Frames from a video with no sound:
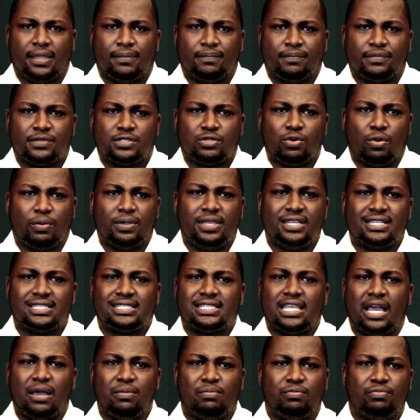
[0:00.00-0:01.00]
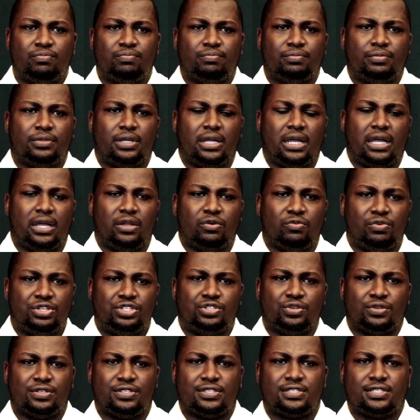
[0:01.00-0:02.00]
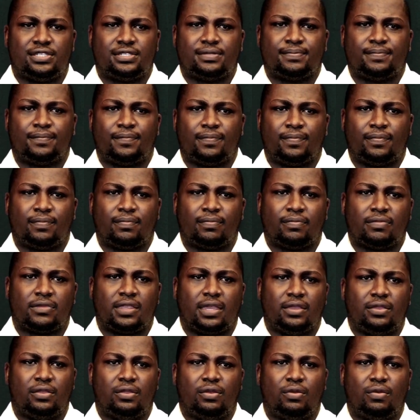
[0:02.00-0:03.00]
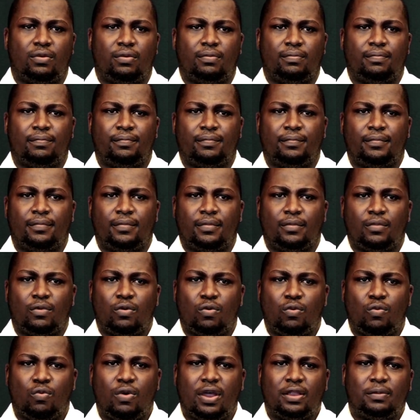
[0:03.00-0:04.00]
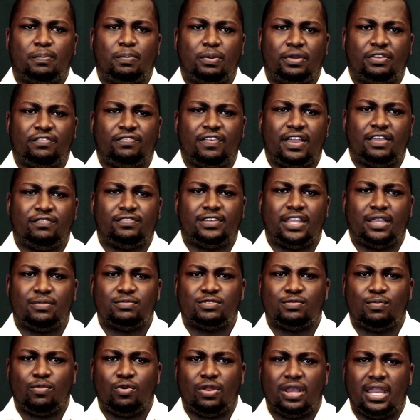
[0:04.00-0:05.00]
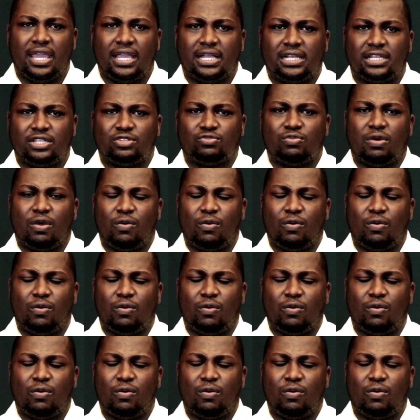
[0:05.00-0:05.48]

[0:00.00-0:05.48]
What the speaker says: So in some regions, 1.5 times more likely to